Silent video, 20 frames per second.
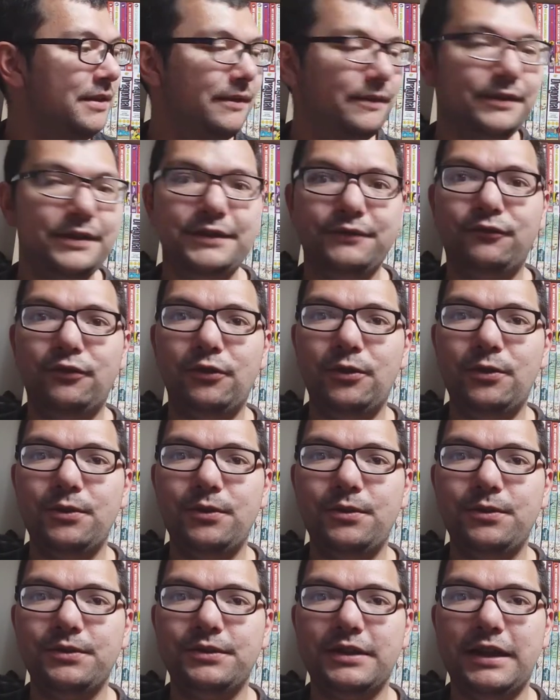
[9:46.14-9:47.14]
this
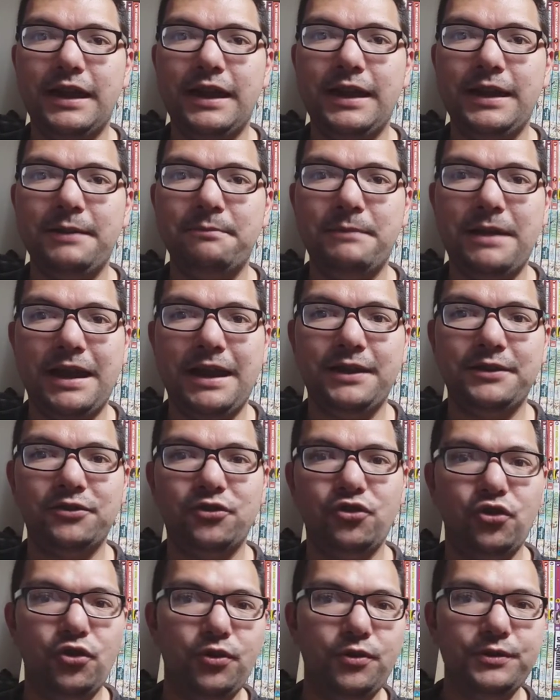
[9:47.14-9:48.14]
follows a man
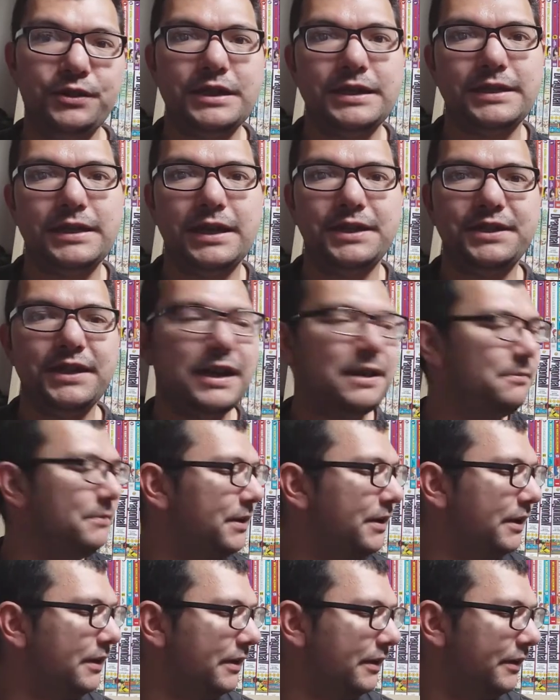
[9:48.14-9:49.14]
called
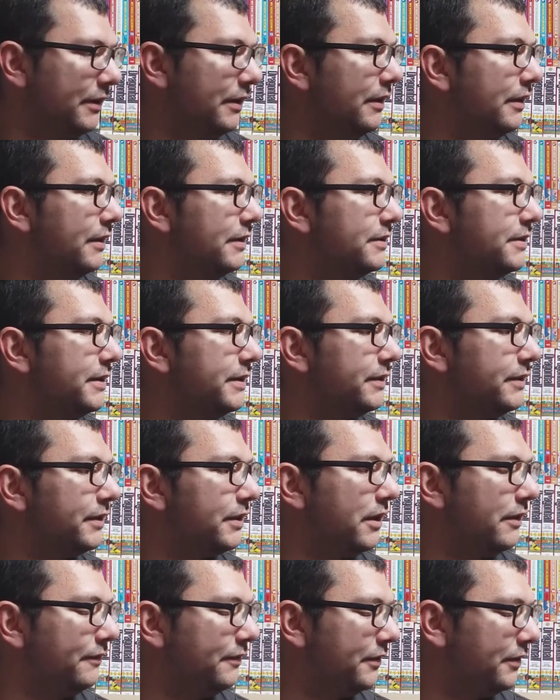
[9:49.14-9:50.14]
Saitama. Uh, is he in the
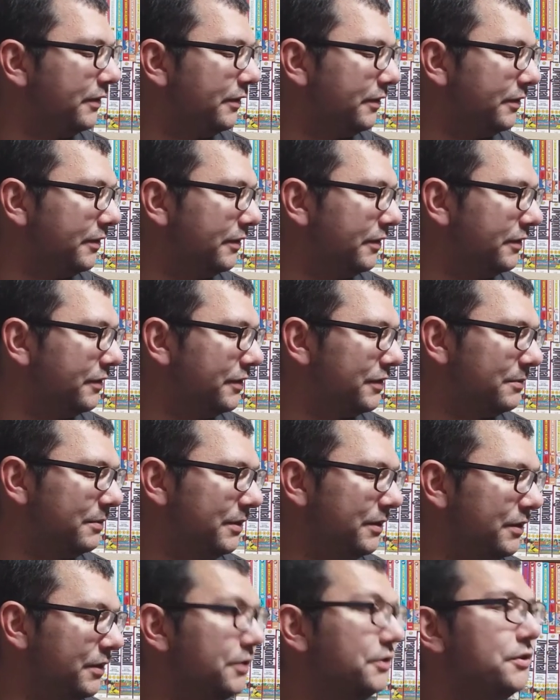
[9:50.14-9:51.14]
cover of this
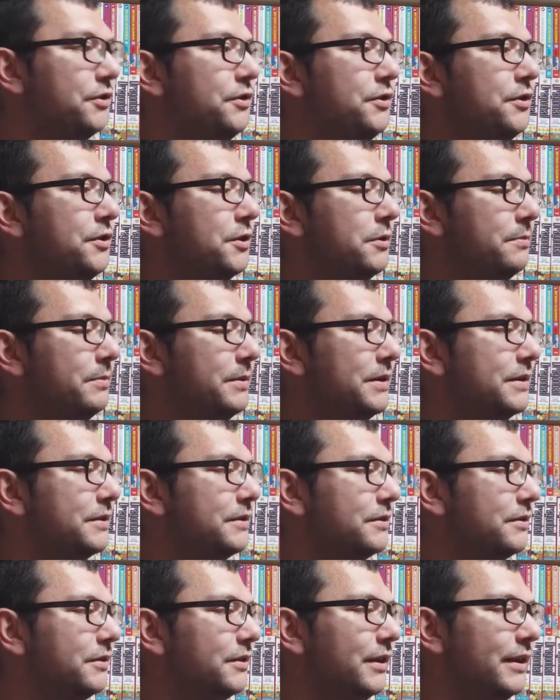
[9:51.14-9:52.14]
one? Nope, it
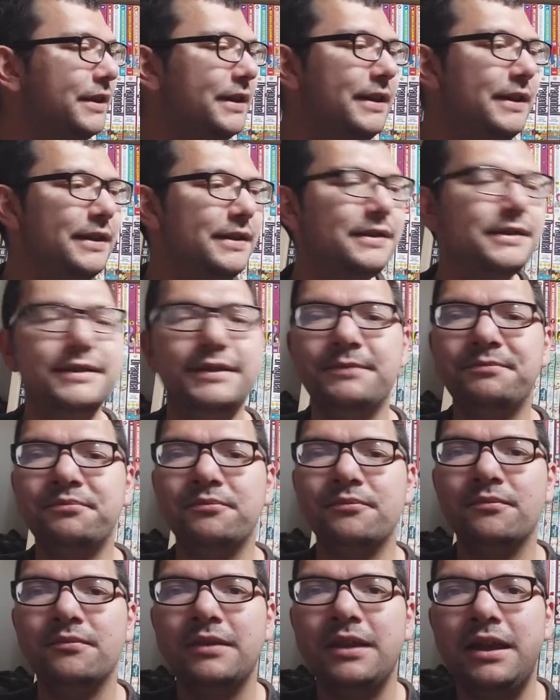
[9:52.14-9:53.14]
doesn't look like he is.
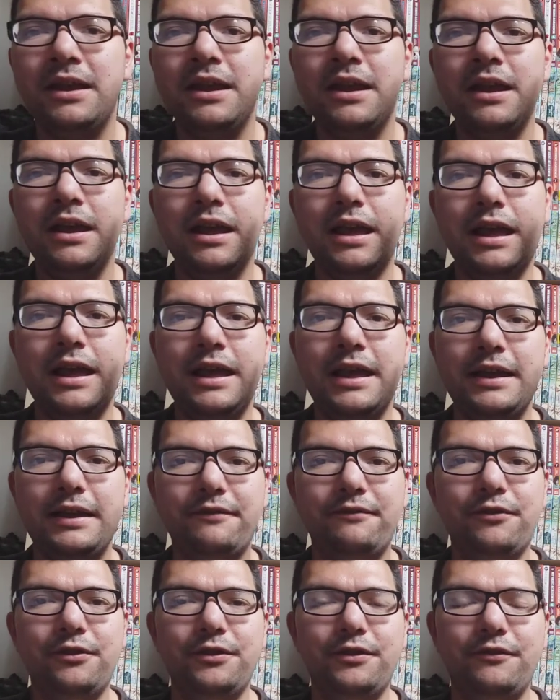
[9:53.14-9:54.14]
Uh,
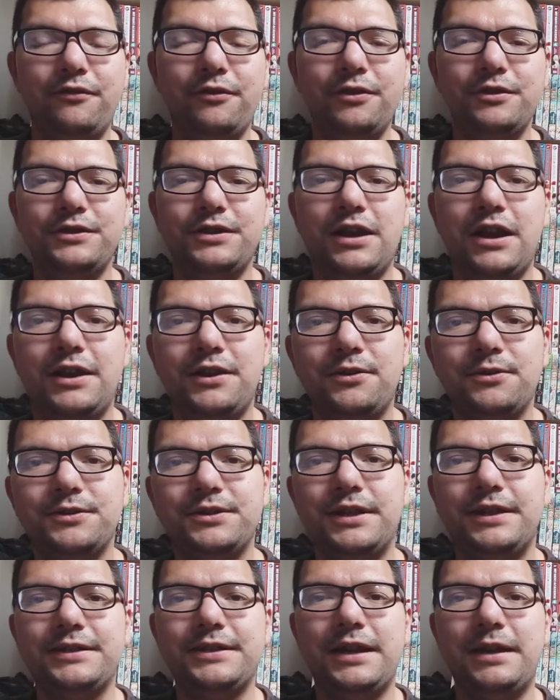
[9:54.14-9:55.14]
it follows a guy called
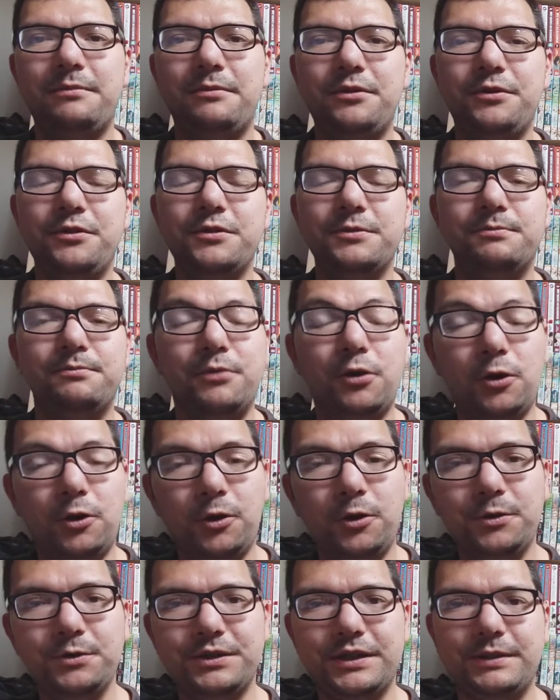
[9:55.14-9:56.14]
Saitama who's
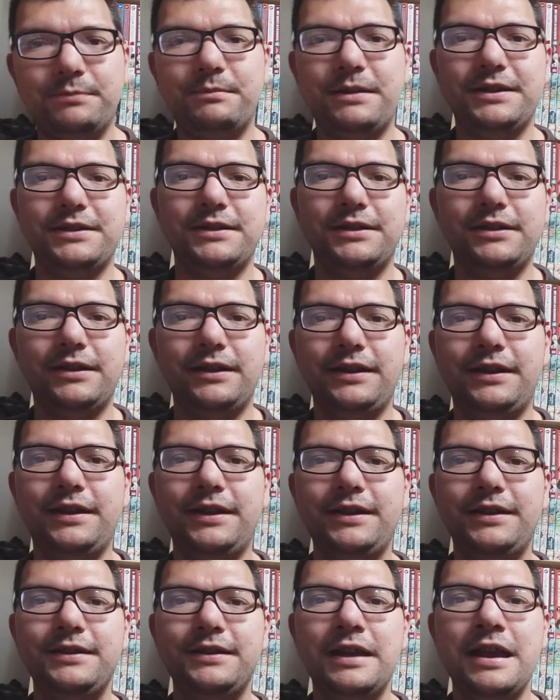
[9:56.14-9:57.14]
bald and basically
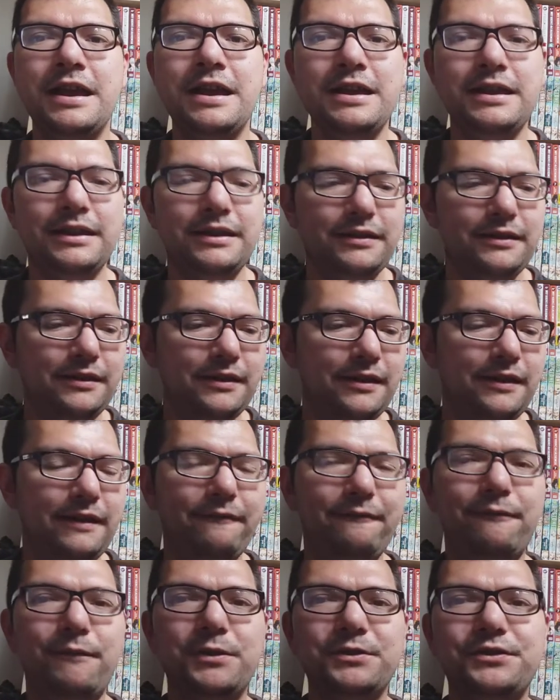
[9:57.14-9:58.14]
he
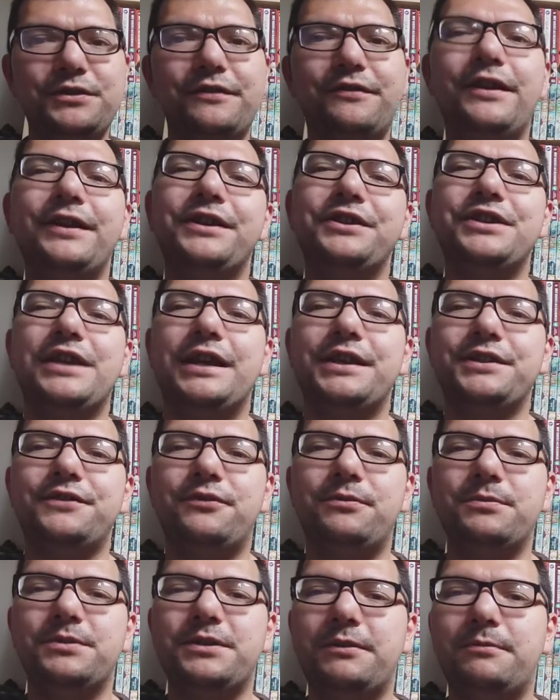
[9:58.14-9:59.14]
wants to find a challenge
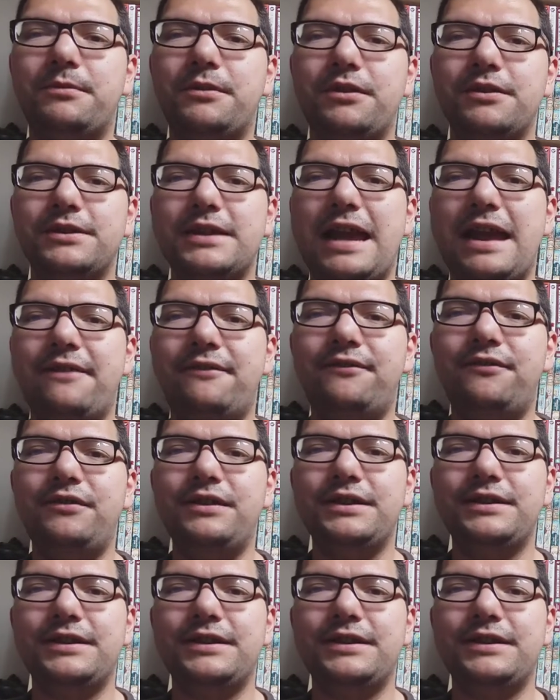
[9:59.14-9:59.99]
for himself because every